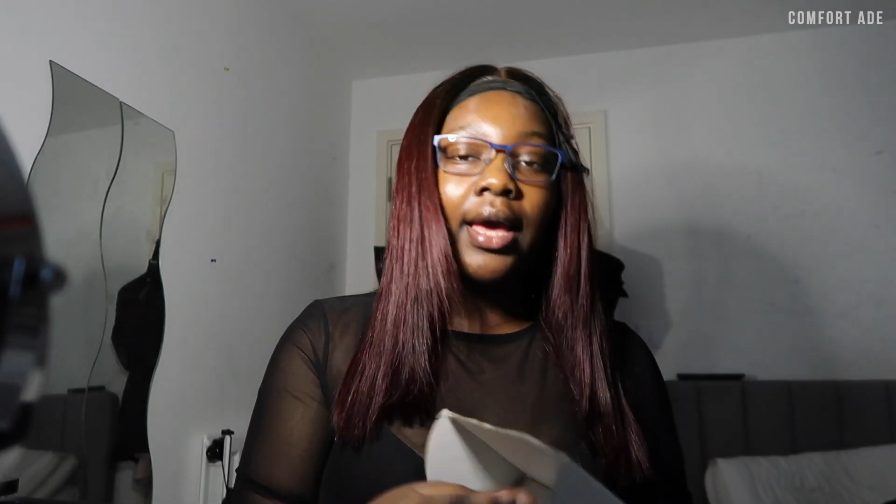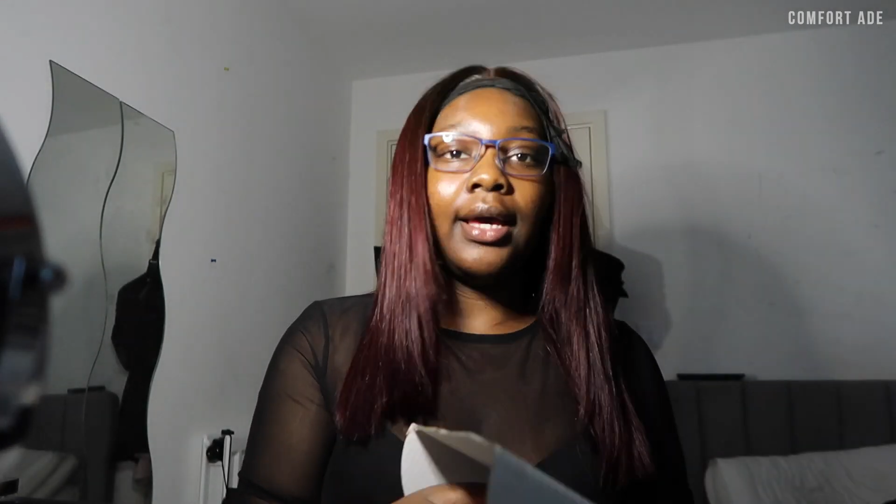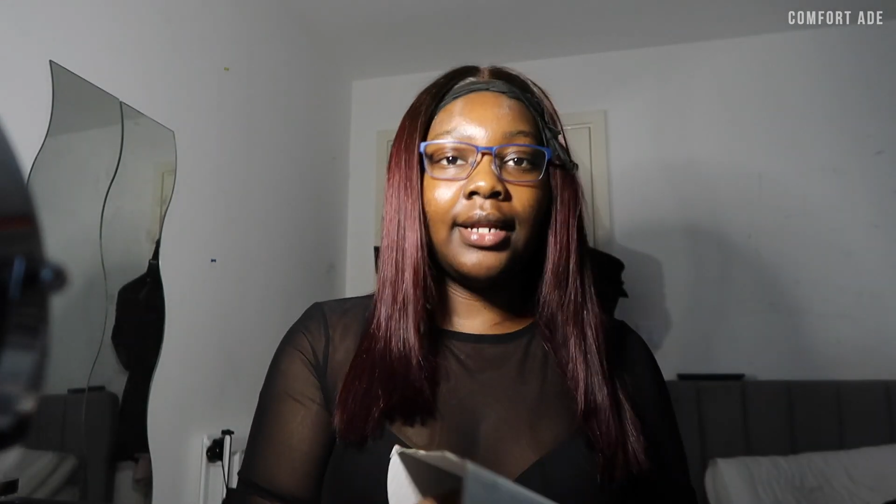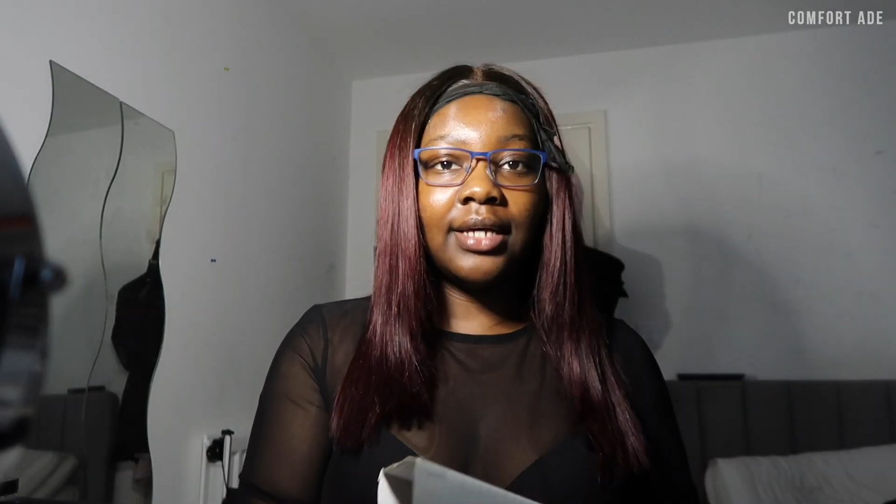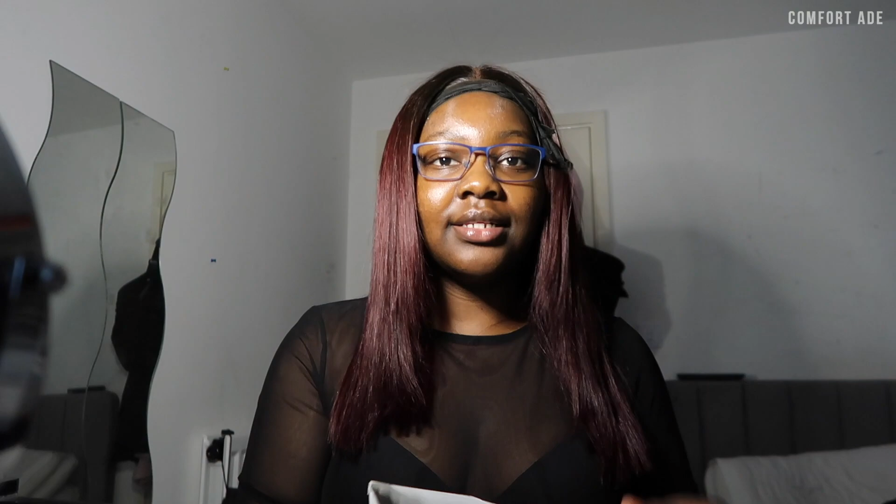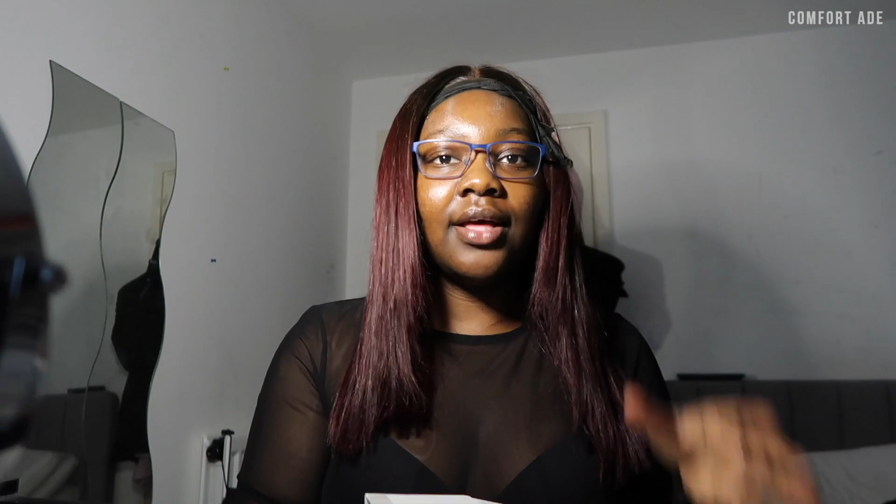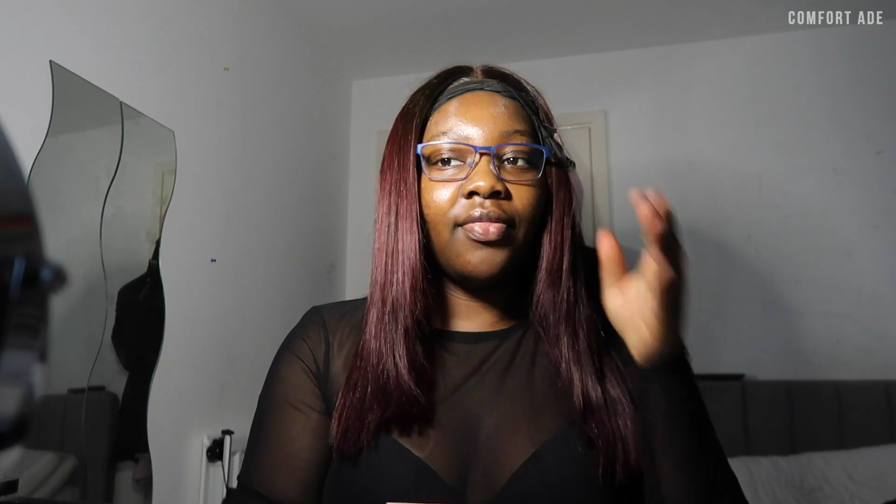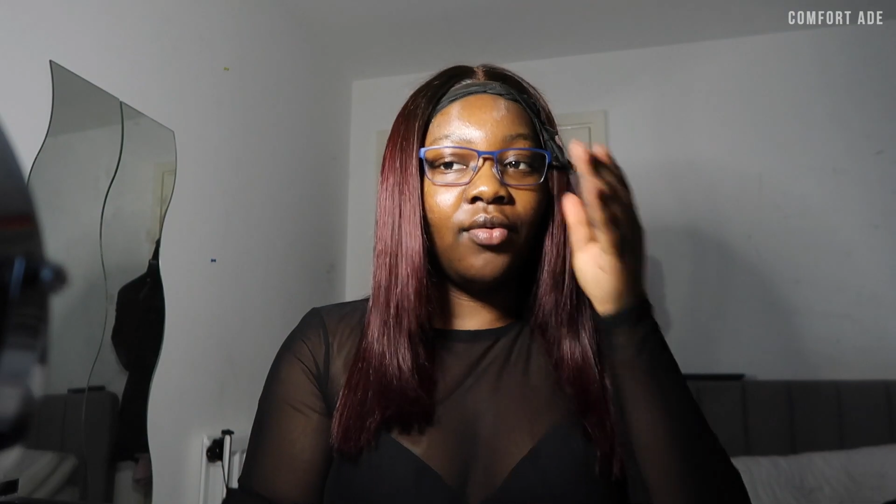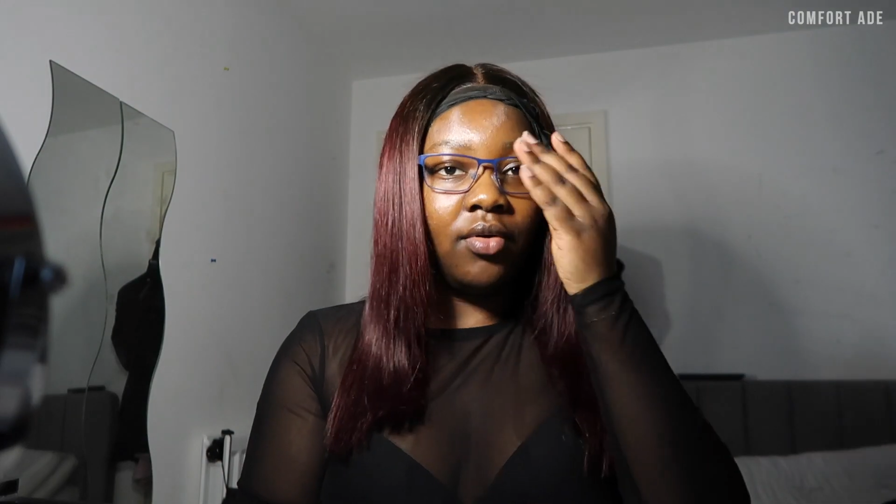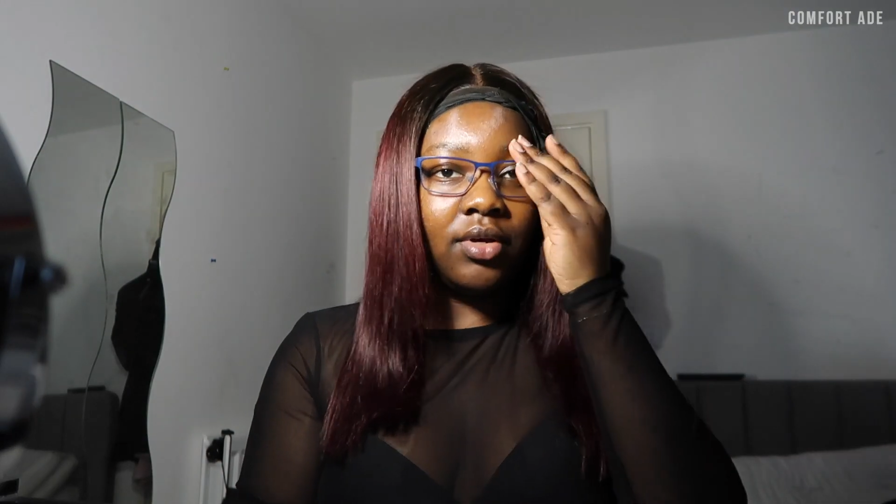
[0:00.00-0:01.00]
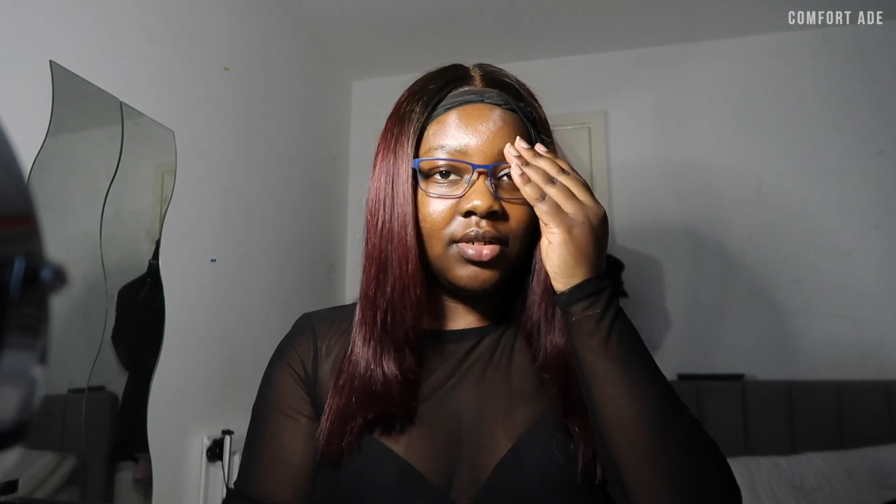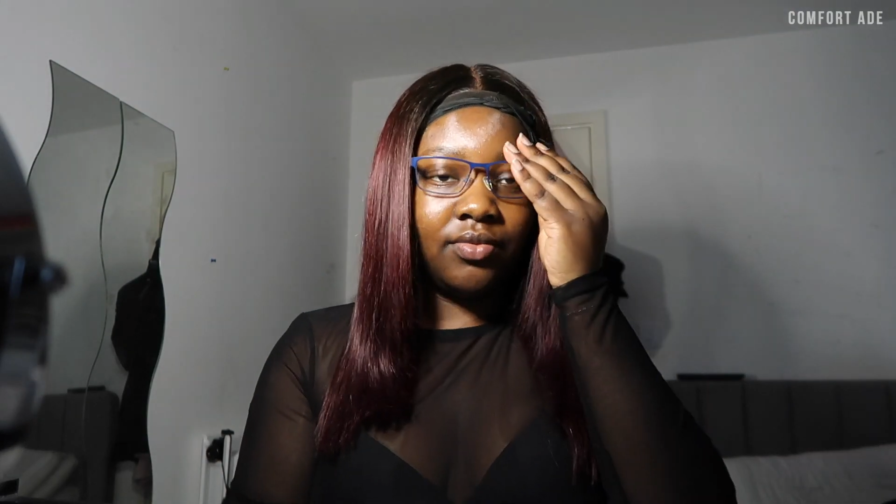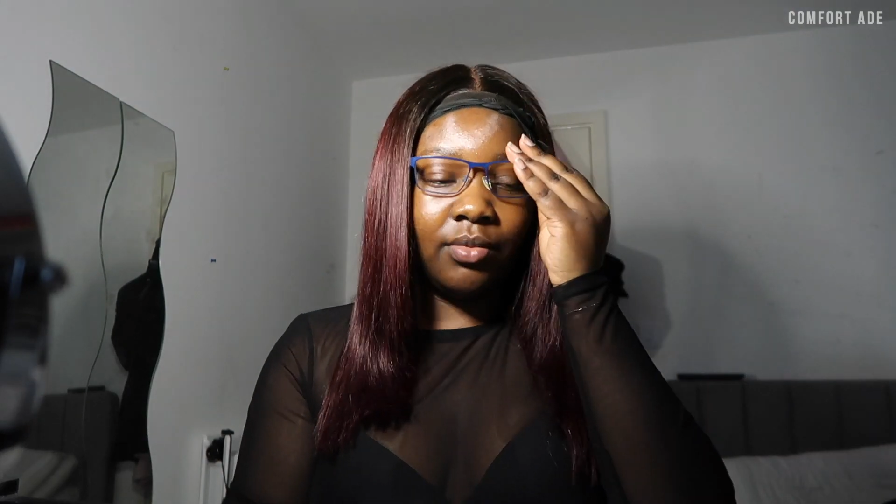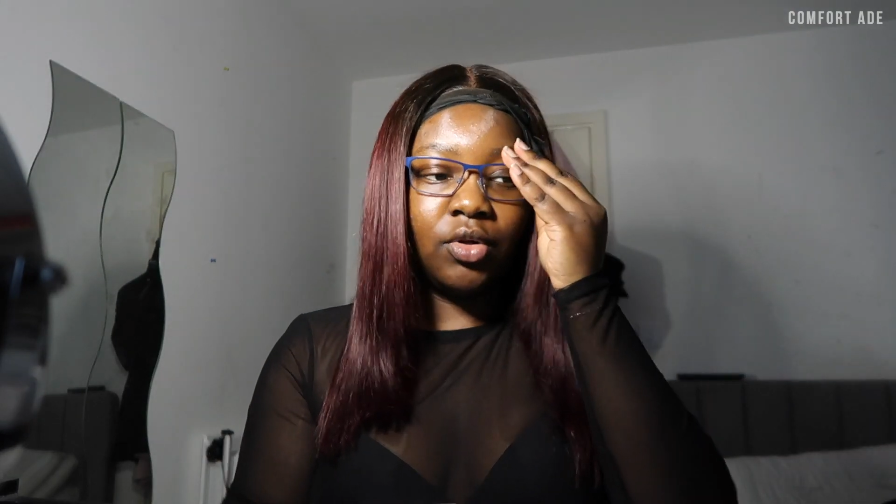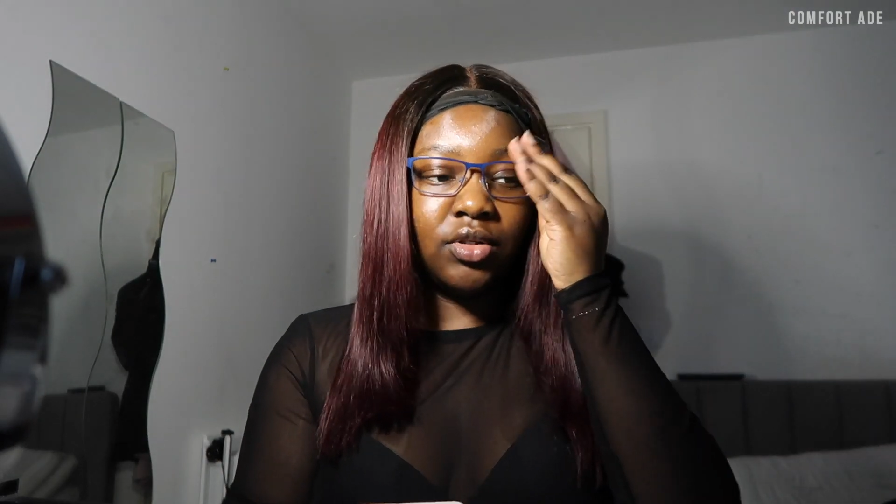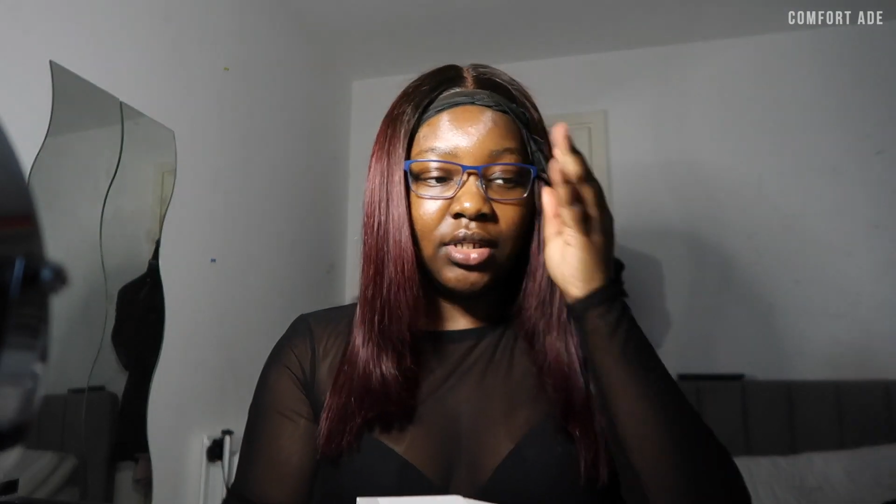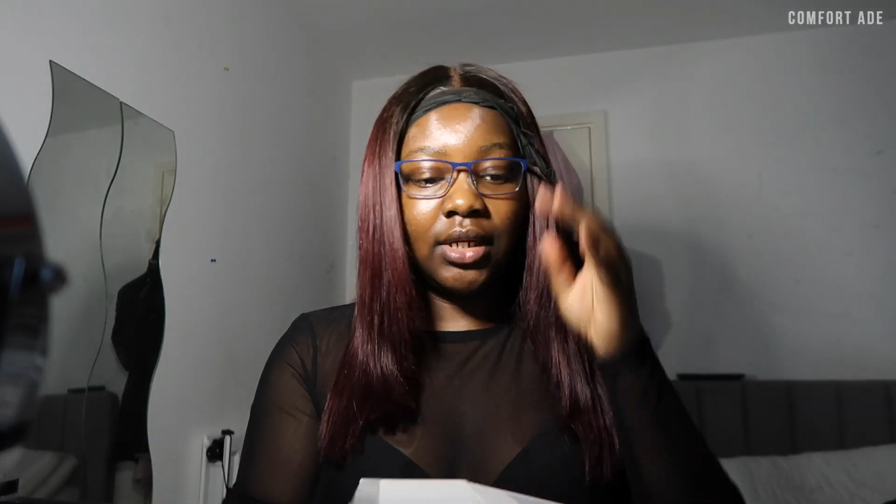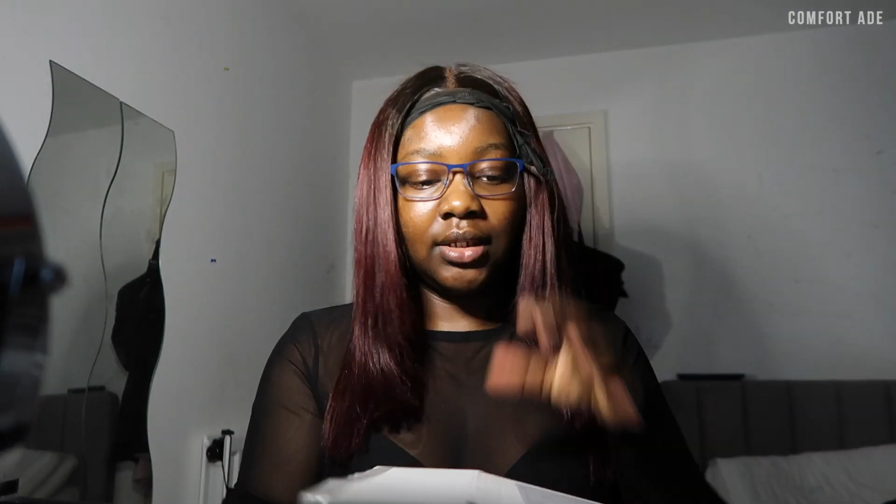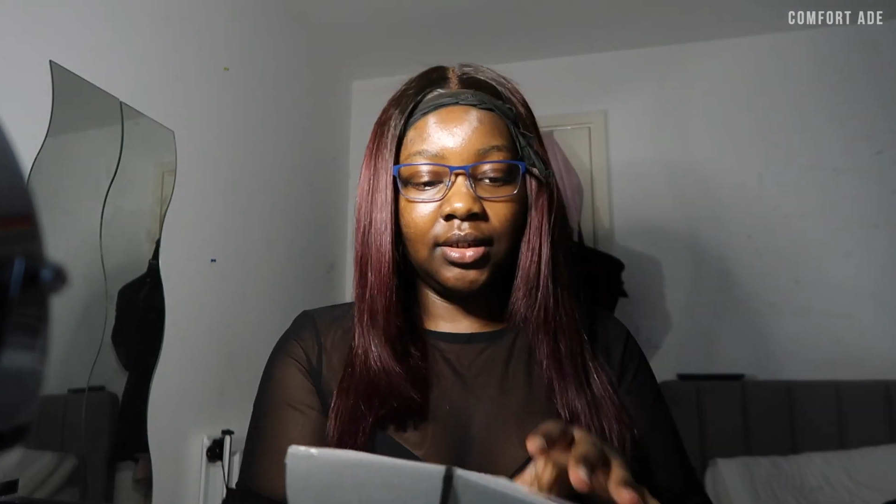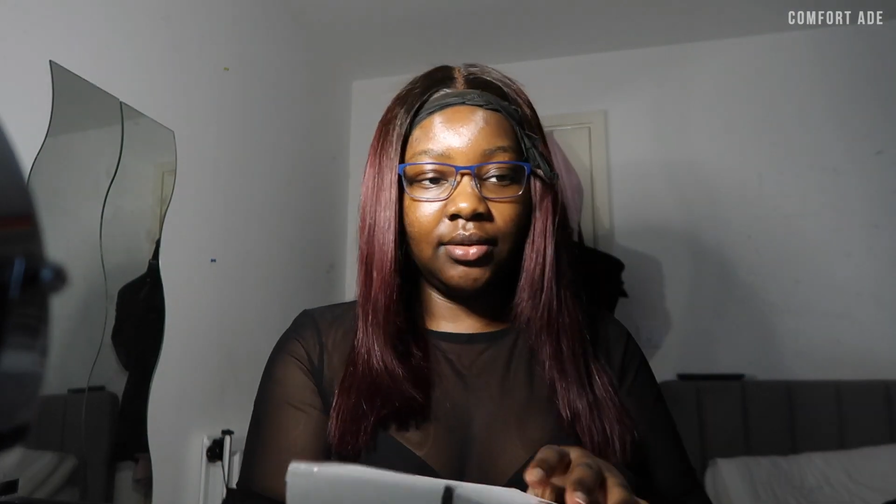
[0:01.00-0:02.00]
And as I thought, it's from Lottie
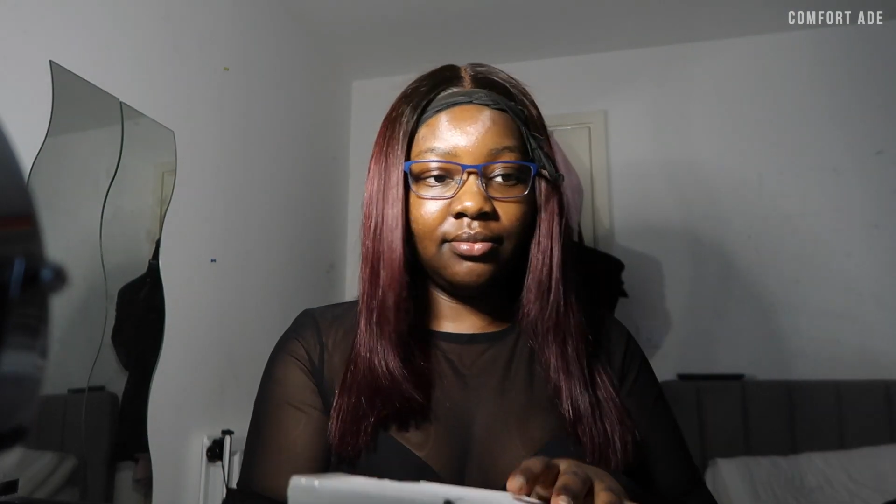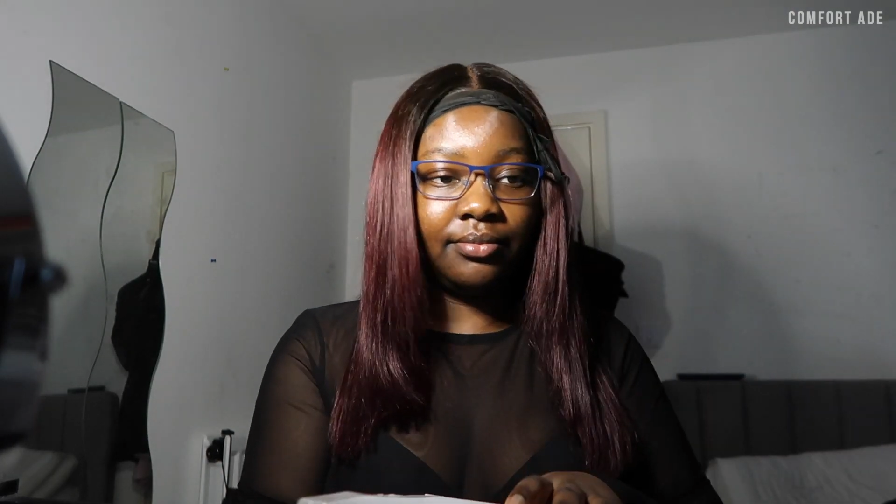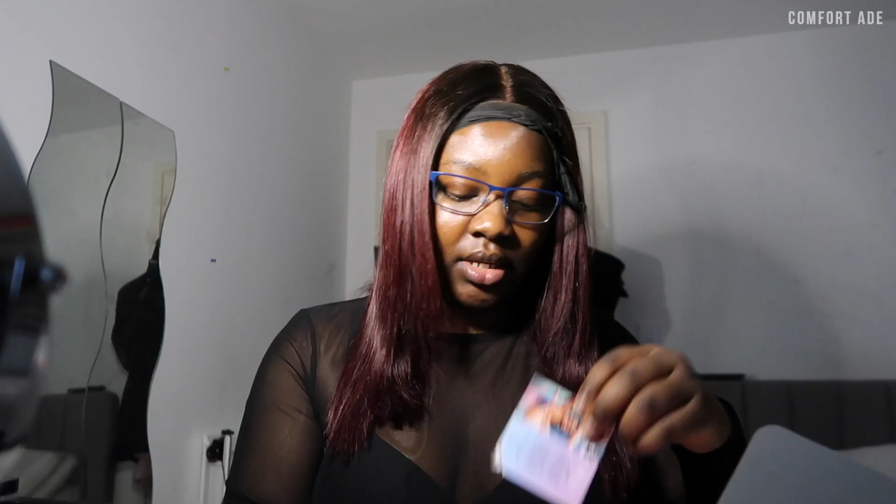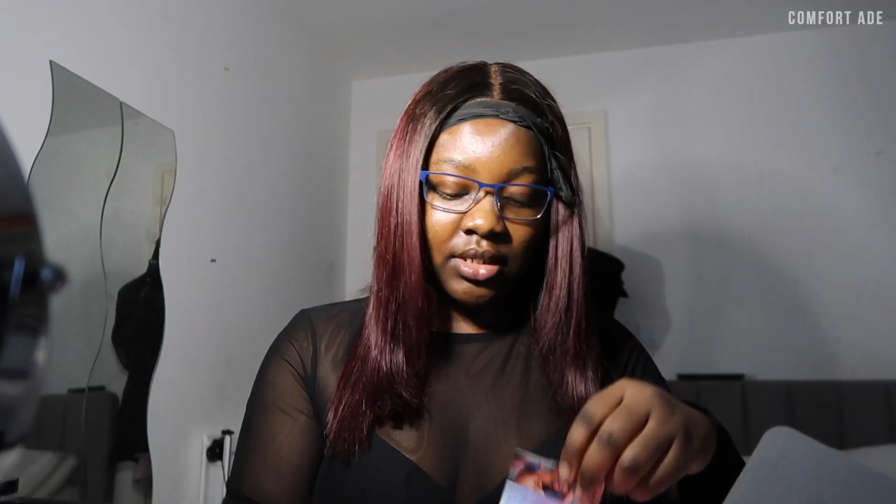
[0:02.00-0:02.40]
London.